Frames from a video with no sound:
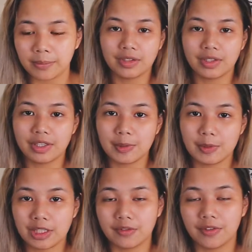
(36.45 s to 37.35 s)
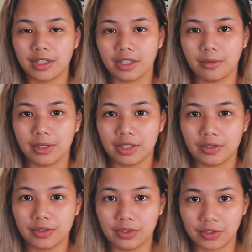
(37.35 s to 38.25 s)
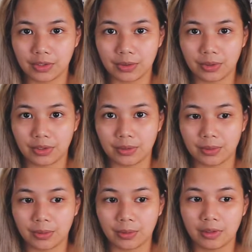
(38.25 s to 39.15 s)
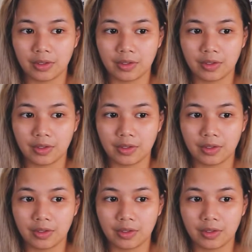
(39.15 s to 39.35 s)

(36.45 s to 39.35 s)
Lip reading: Today specifically I wanted to show you